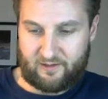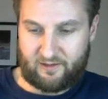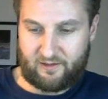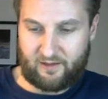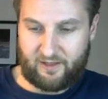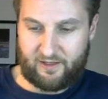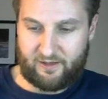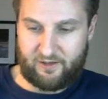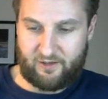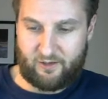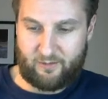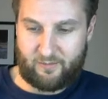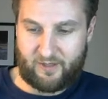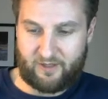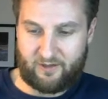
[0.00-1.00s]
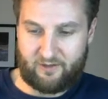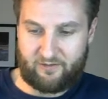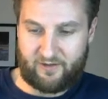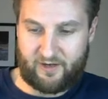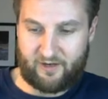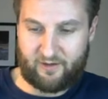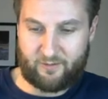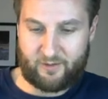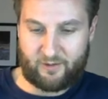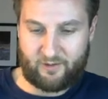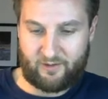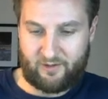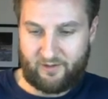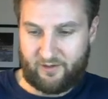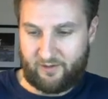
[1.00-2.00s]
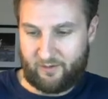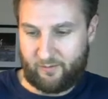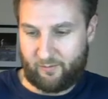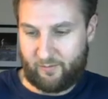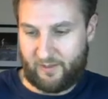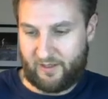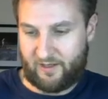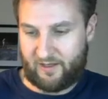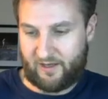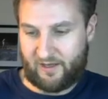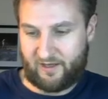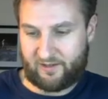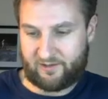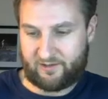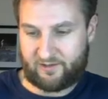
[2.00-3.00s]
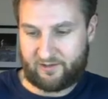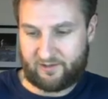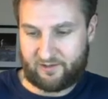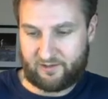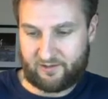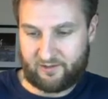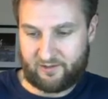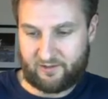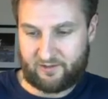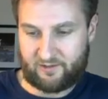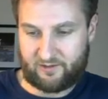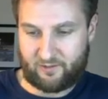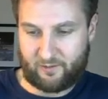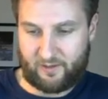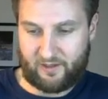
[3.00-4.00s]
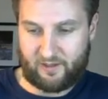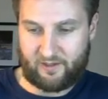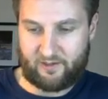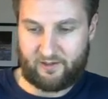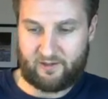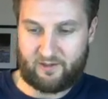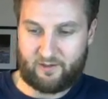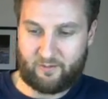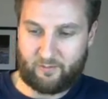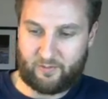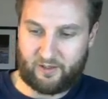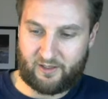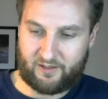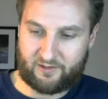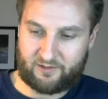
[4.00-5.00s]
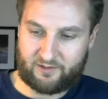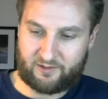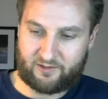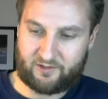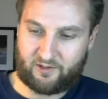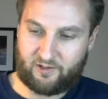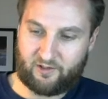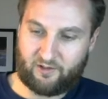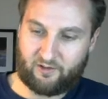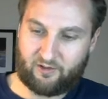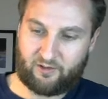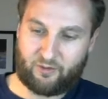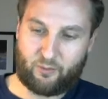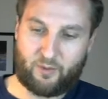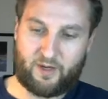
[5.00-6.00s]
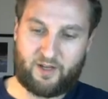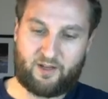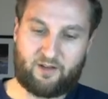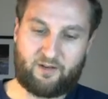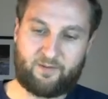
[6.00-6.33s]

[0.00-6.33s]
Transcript: let u, my new variable, be x squared plus 3.